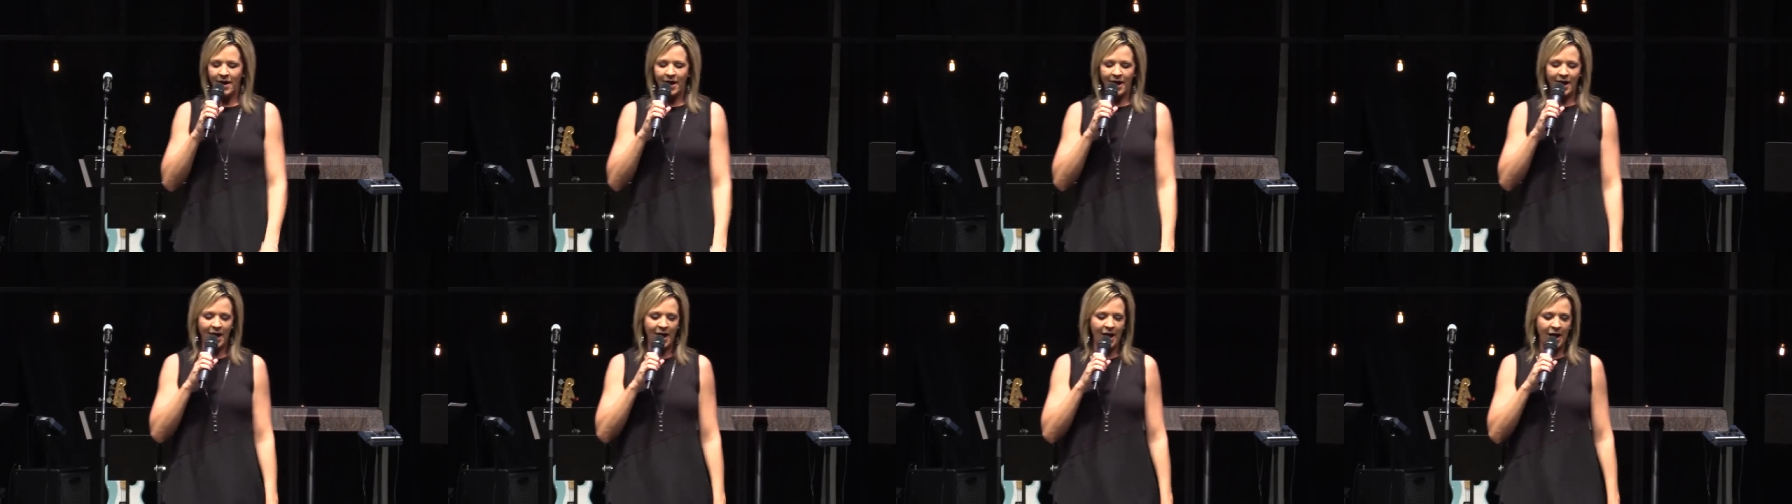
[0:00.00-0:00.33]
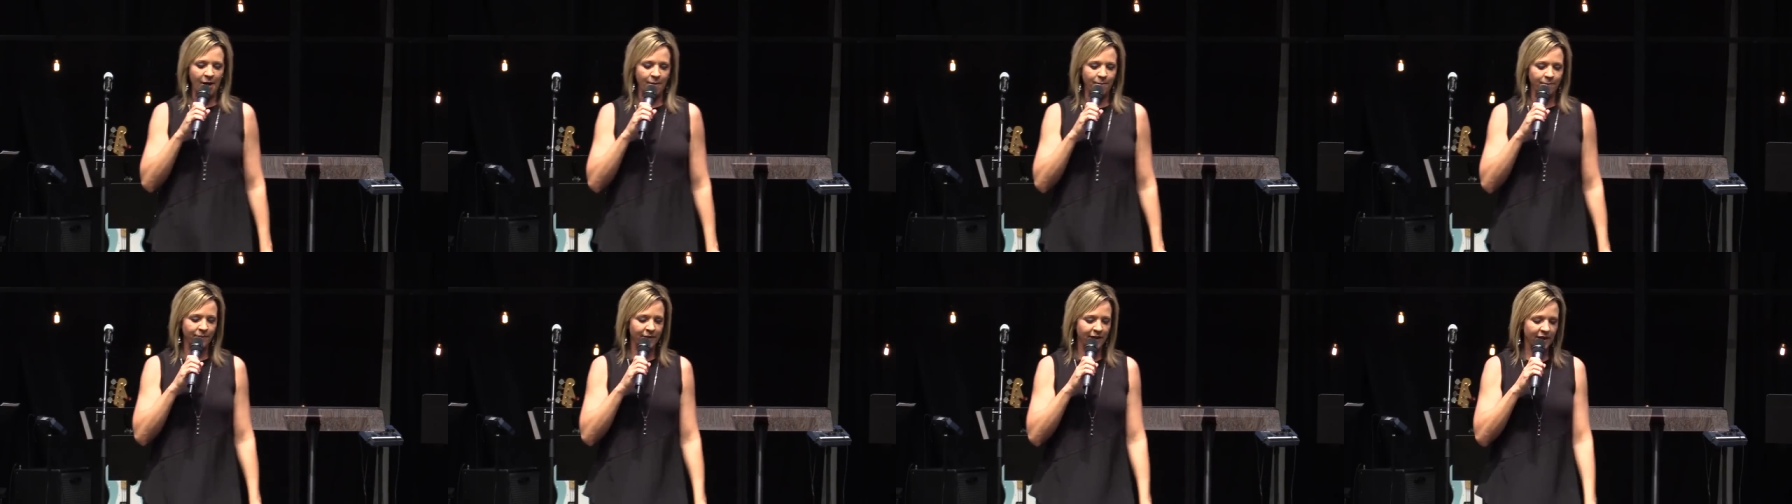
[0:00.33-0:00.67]

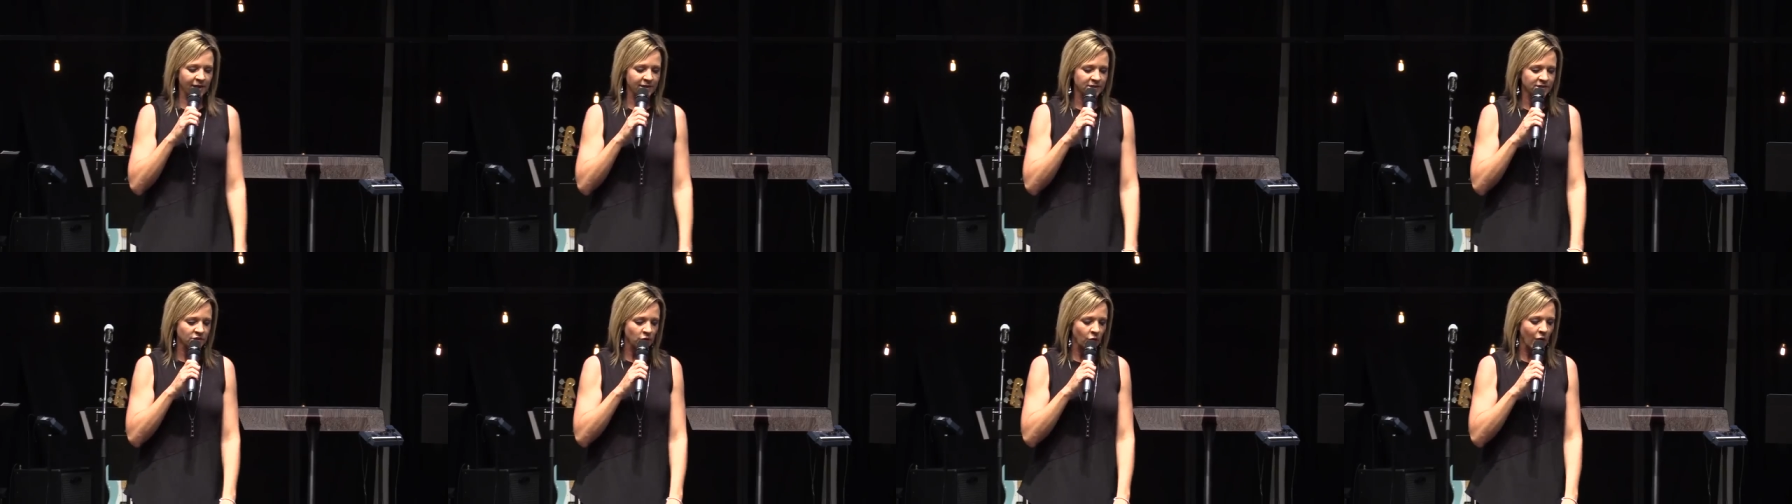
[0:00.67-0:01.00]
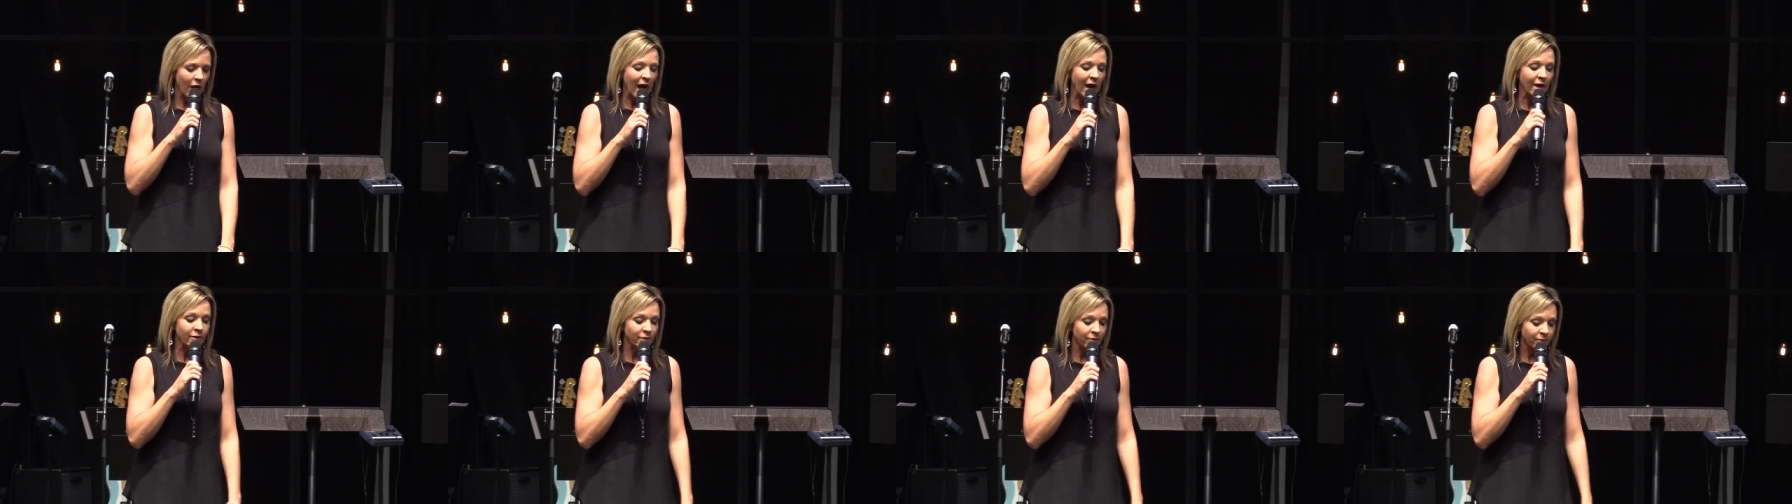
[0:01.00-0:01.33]
Um, and so
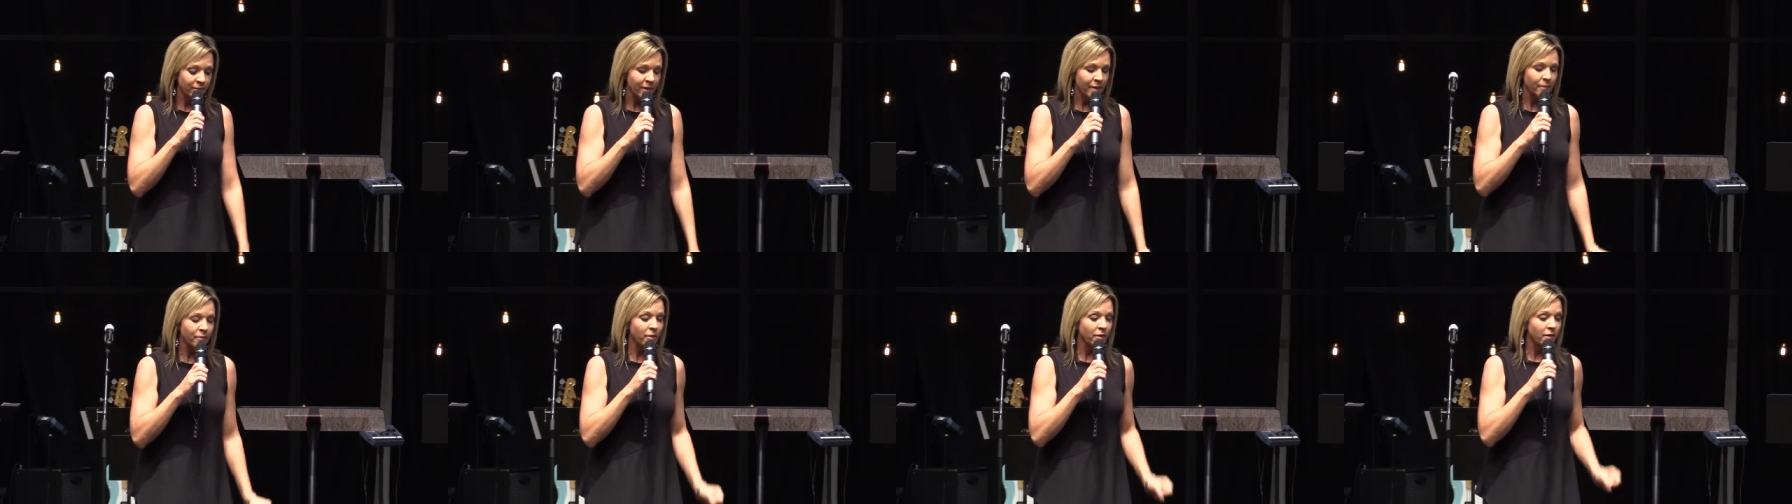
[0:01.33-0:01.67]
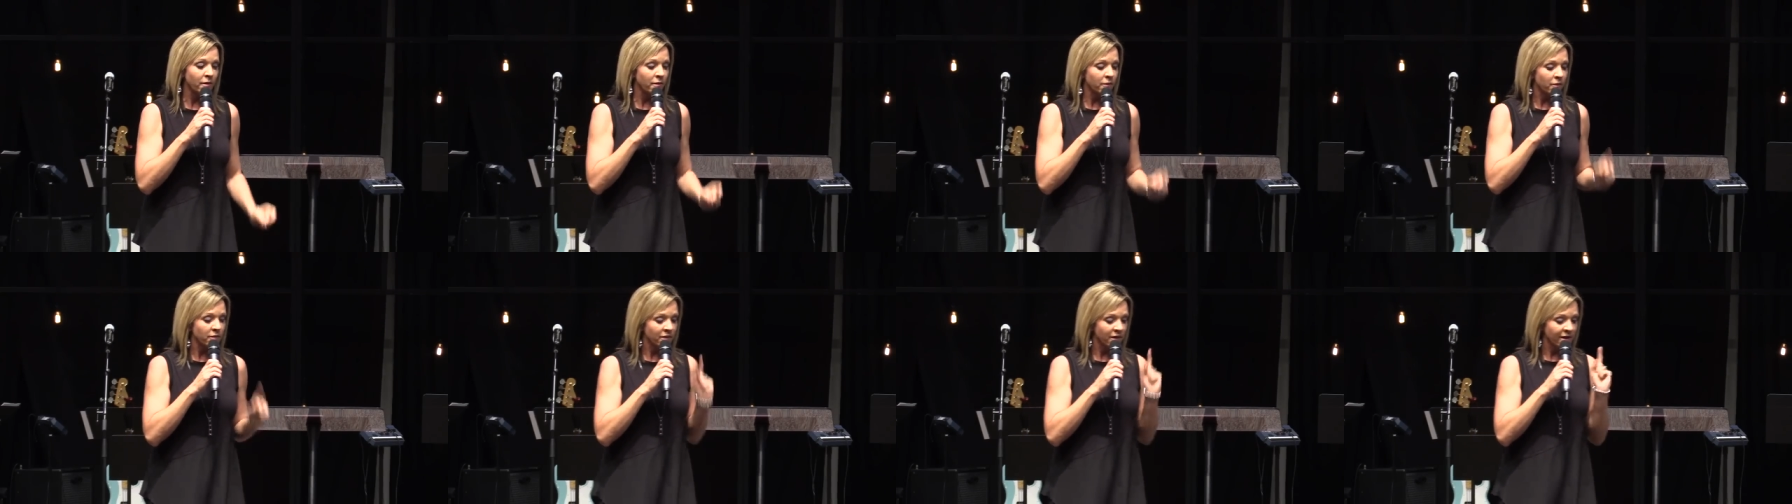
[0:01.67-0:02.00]
I
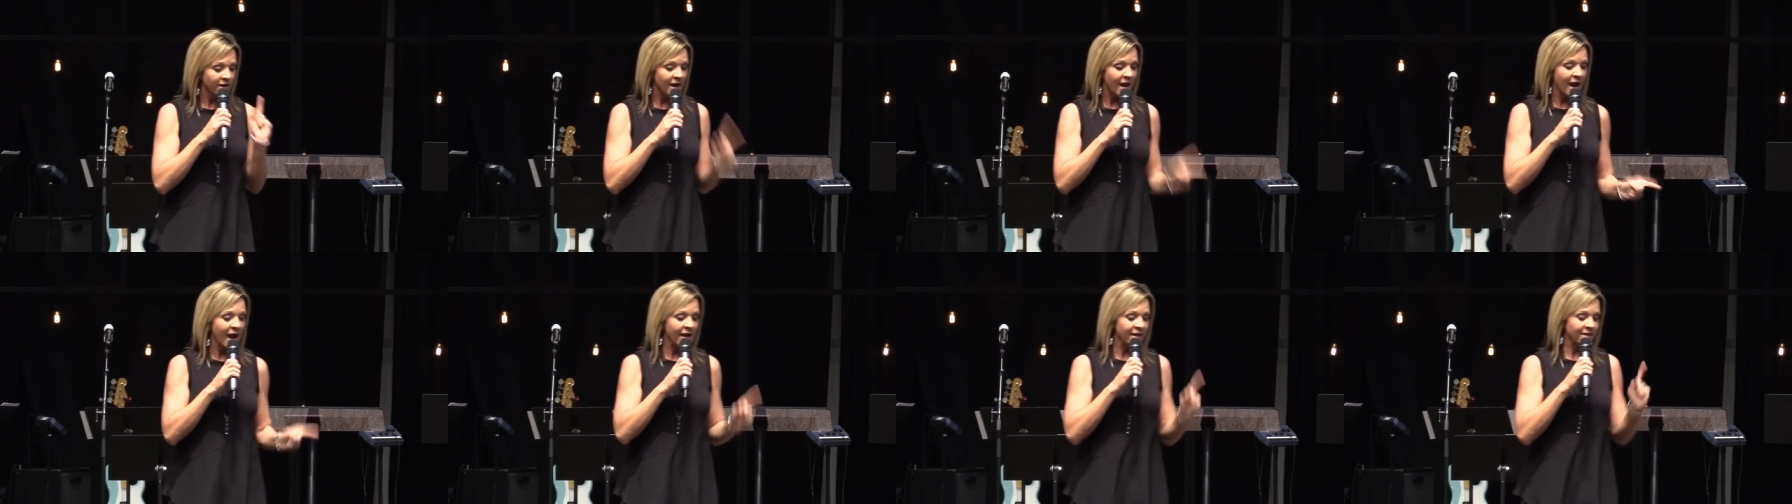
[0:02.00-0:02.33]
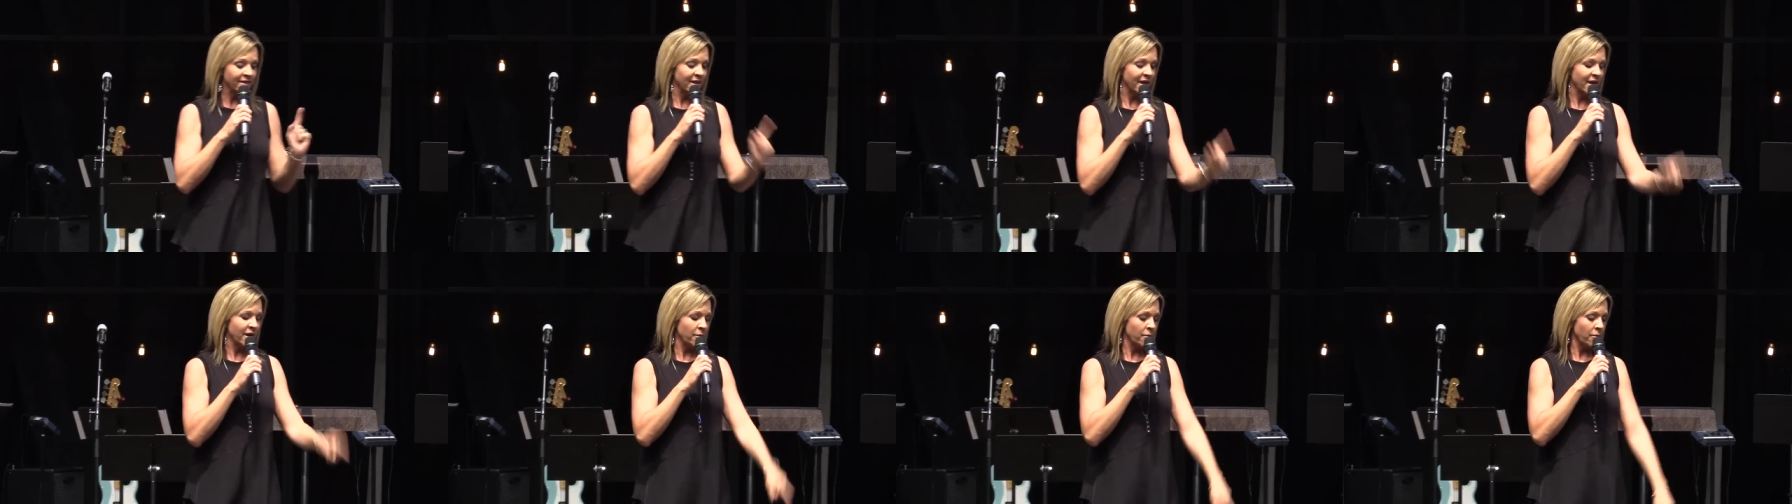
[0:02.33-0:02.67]
remember the
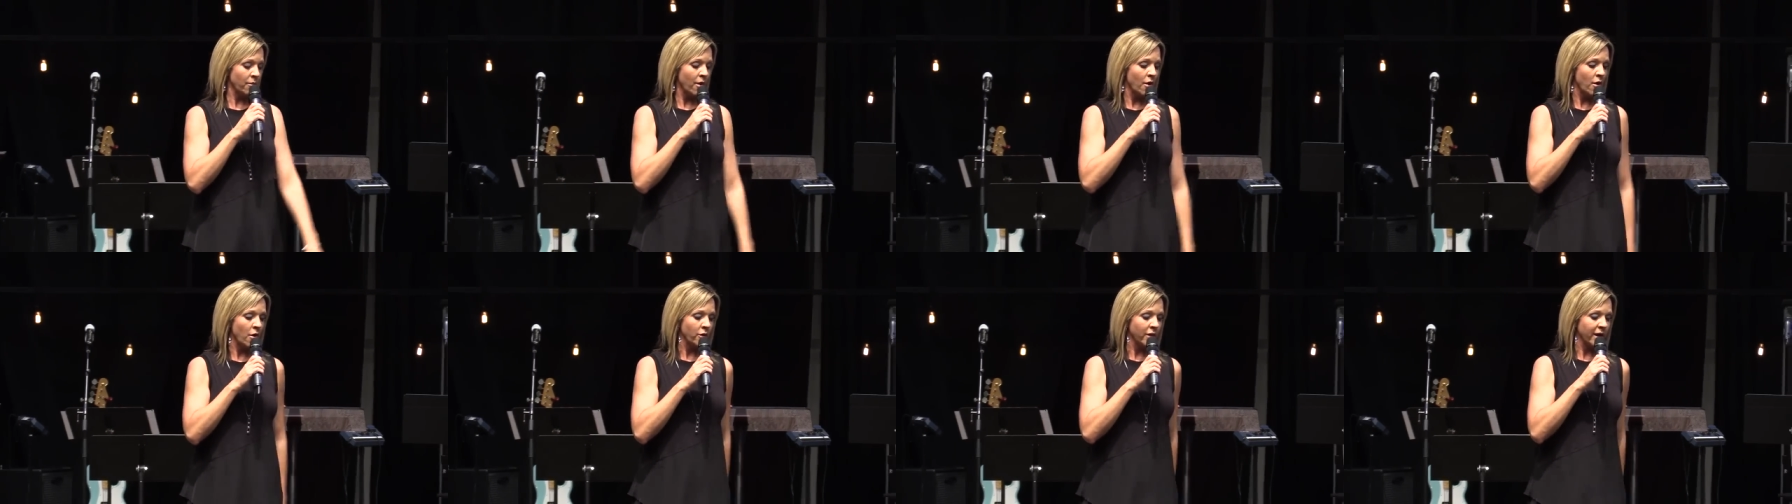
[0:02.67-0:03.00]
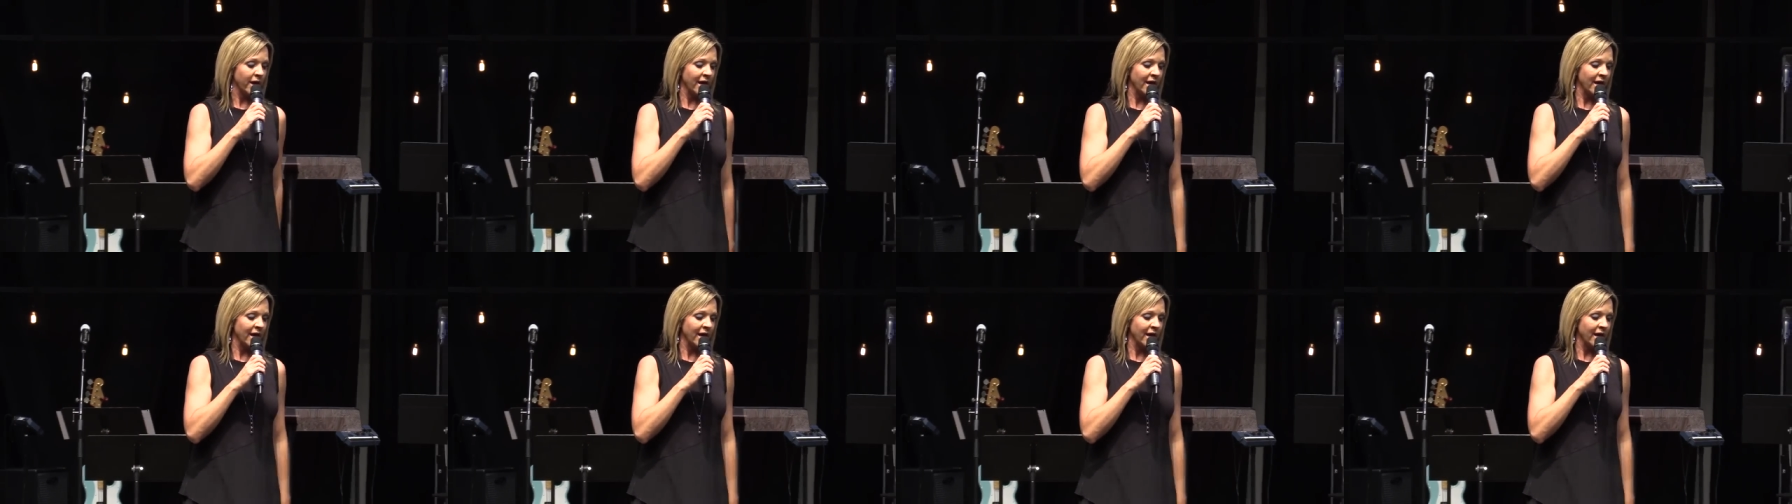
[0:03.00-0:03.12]
night that it broke.